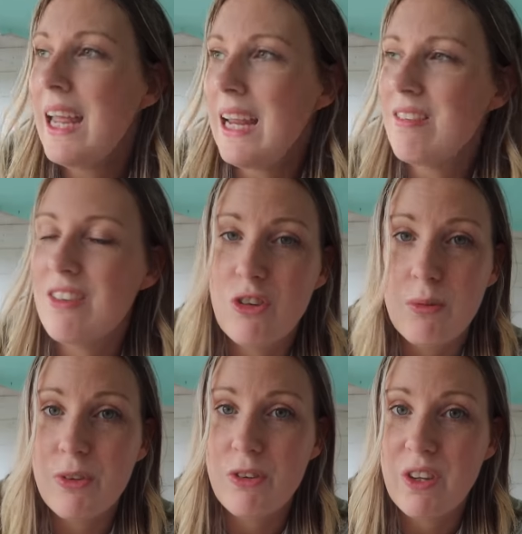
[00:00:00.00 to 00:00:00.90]
It's a
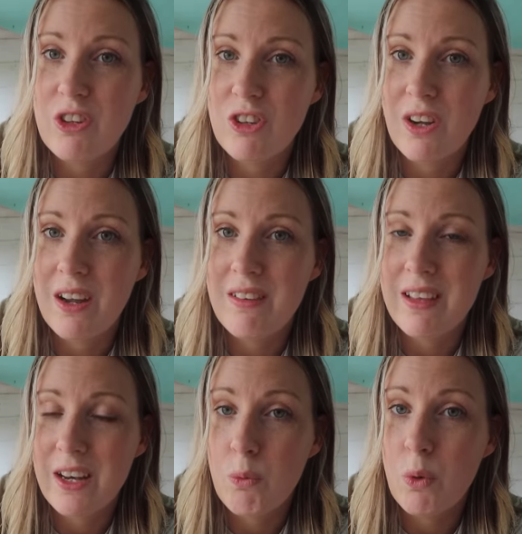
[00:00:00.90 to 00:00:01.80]
job for the future,
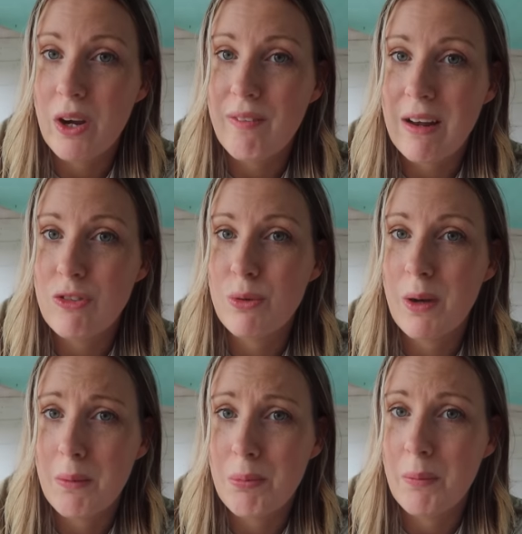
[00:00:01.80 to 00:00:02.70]
guys, and I will get round to
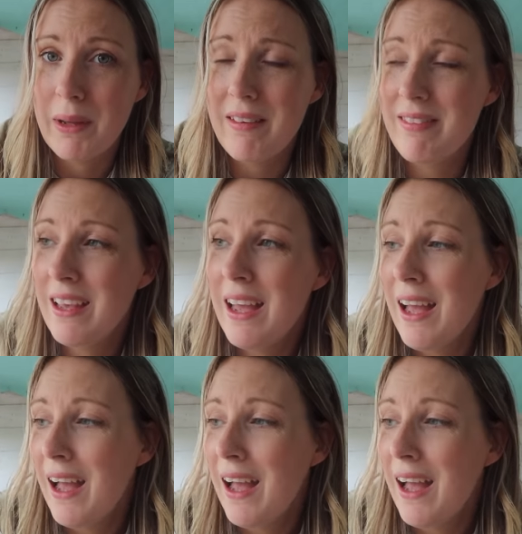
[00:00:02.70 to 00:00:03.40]
it, I promise.